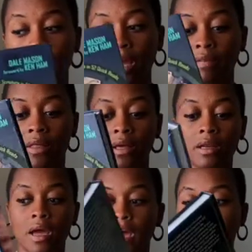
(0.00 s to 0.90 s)
and
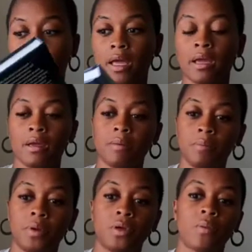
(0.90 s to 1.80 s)
then I
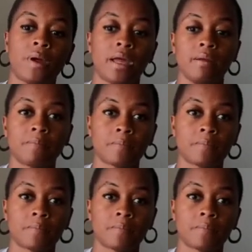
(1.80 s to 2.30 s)
put it away.